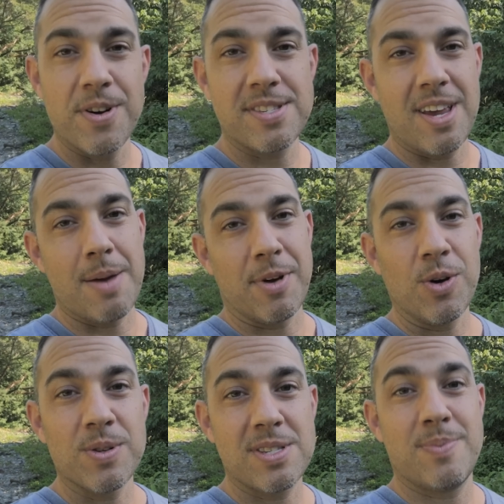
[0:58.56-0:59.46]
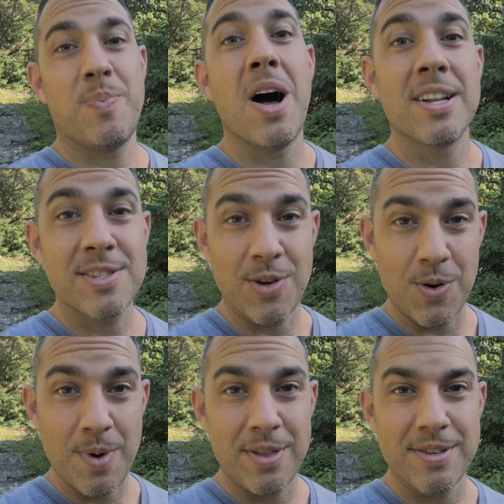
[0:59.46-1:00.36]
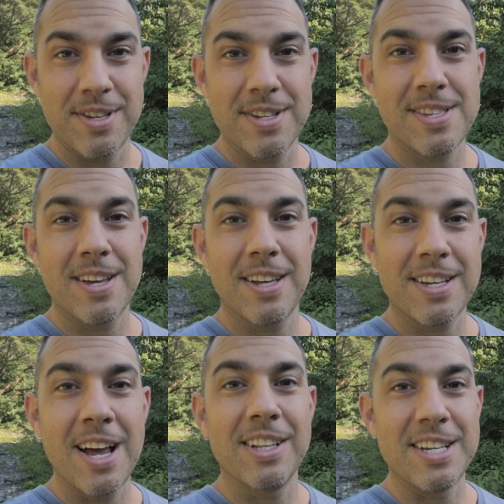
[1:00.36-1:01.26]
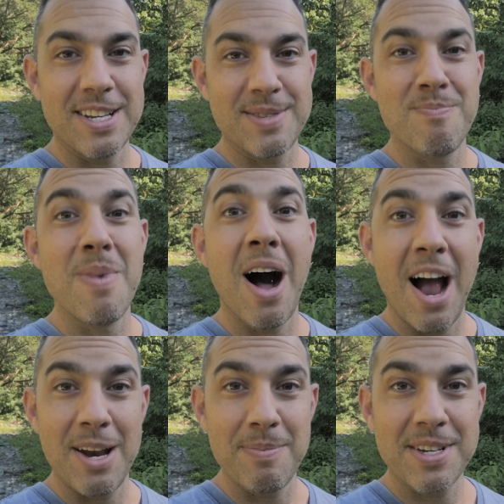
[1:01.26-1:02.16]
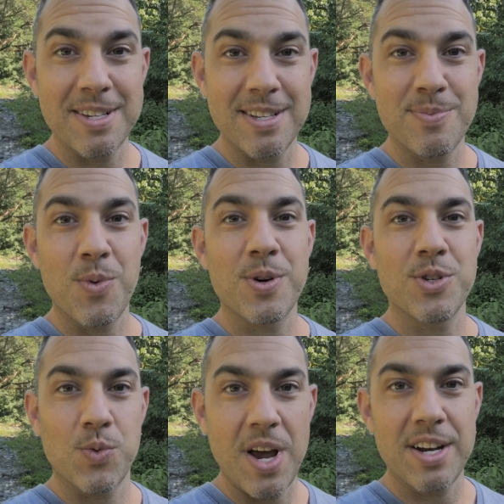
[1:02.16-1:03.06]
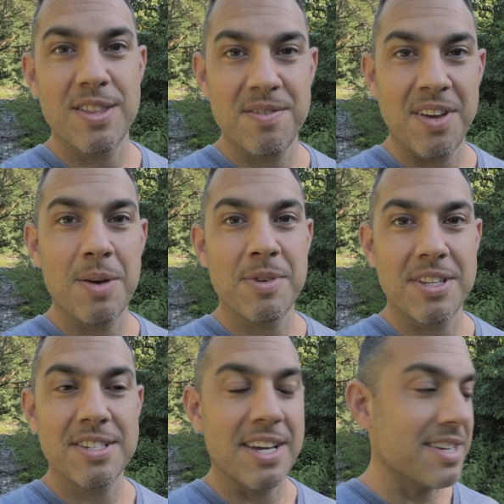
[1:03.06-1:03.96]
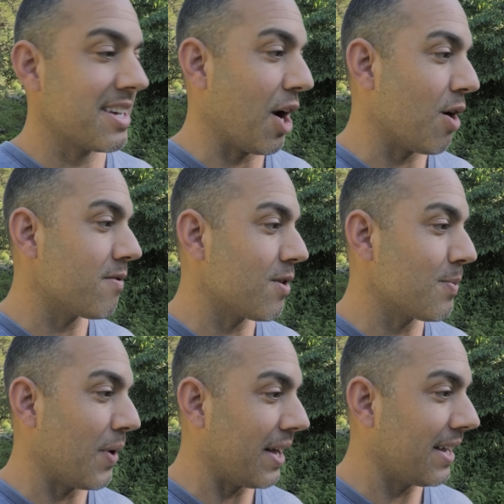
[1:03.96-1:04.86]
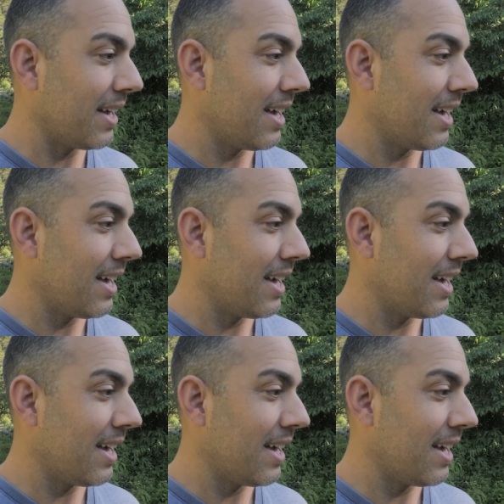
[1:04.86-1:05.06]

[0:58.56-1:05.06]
to say I'm a goat sponsor rather than to say that Kelly is mine, because it's more Dorette and the family that takes care of her. But